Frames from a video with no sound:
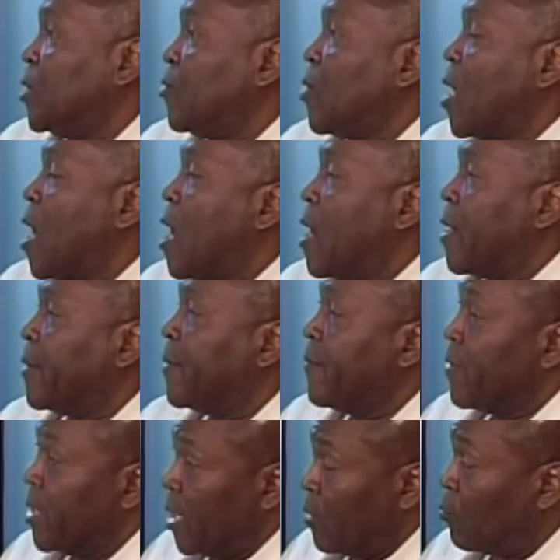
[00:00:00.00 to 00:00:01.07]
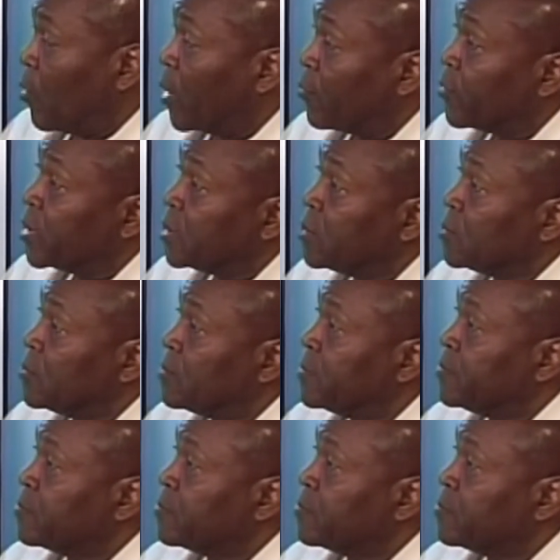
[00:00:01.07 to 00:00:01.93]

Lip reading: we are and what we do.